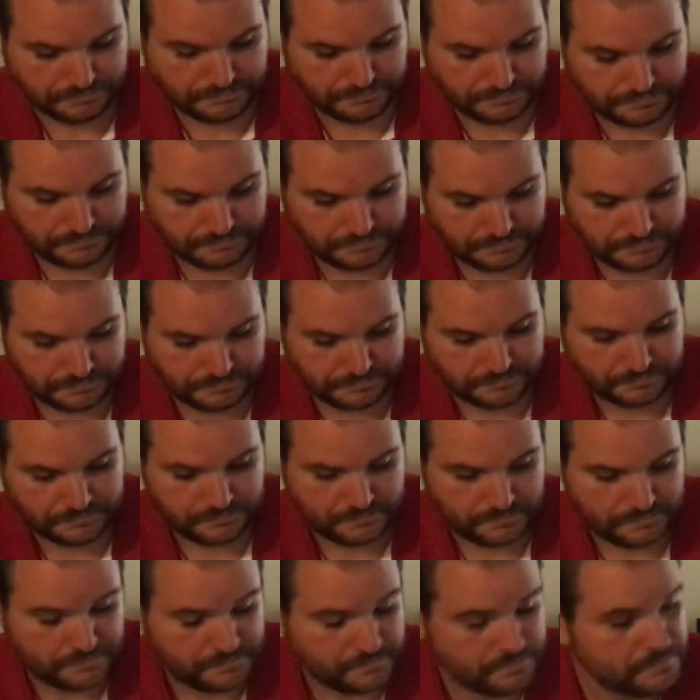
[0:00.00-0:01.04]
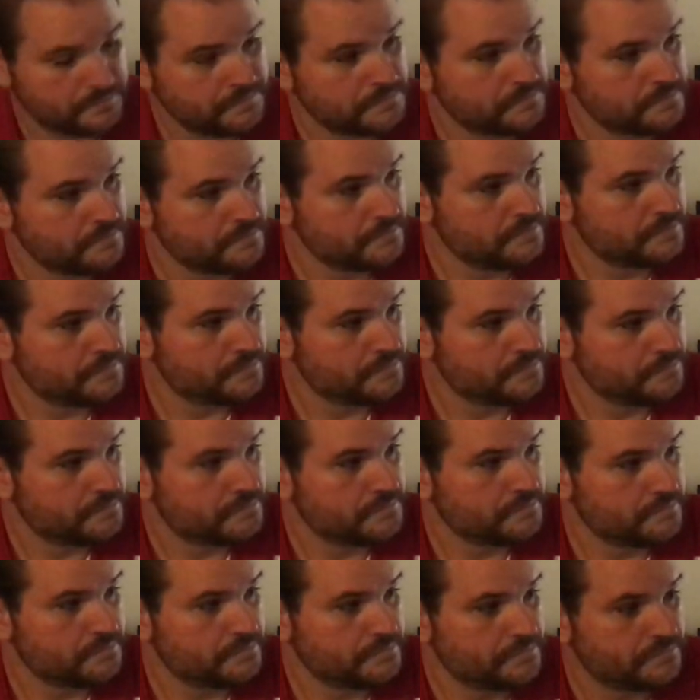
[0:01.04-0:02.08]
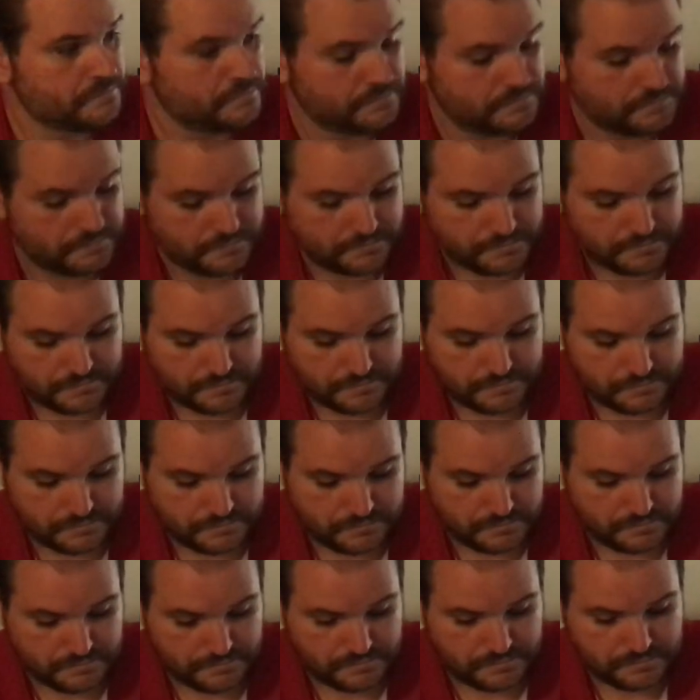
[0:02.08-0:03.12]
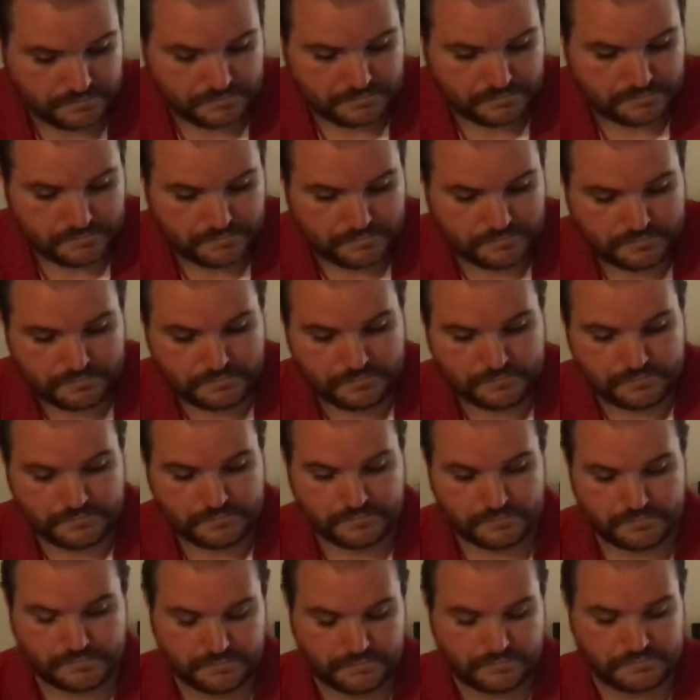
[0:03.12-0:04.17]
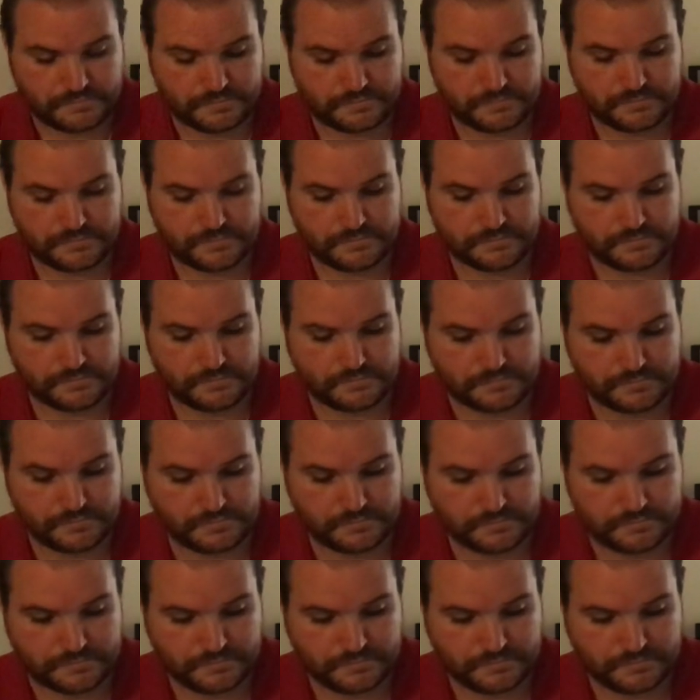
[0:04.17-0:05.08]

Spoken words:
No words are spoken by the person on screen.